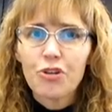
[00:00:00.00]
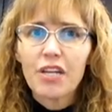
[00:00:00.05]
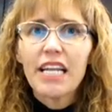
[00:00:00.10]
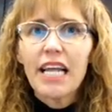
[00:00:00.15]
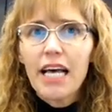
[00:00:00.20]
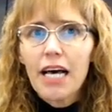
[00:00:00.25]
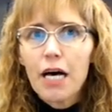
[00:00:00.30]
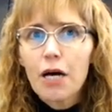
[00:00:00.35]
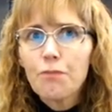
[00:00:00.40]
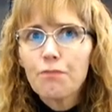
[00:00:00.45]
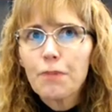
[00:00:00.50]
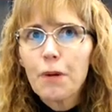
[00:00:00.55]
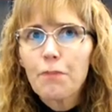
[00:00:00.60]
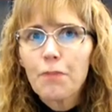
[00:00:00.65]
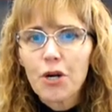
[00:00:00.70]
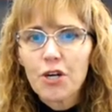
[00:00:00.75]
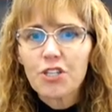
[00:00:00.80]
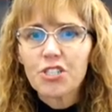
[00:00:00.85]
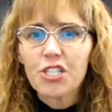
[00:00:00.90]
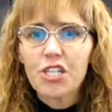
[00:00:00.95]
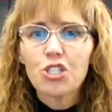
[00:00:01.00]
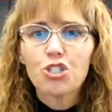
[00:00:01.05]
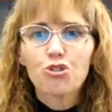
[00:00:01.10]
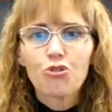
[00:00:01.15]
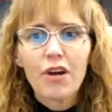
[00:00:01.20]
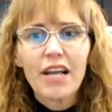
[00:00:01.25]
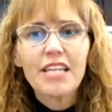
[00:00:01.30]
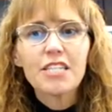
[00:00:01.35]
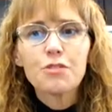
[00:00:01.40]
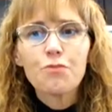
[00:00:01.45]
to help a person
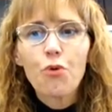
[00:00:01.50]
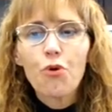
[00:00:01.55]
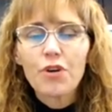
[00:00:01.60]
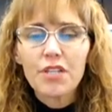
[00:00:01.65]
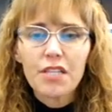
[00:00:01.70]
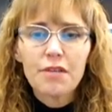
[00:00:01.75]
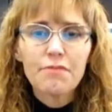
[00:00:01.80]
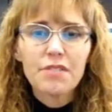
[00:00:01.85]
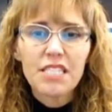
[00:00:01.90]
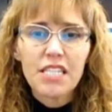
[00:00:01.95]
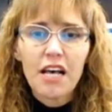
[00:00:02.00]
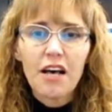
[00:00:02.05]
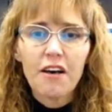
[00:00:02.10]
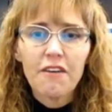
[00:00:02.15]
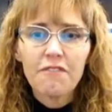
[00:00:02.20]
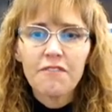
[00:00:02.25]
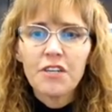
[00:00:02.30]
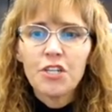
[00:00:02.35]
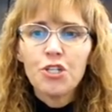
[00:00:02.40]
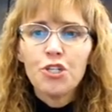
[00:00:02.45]
transport themselves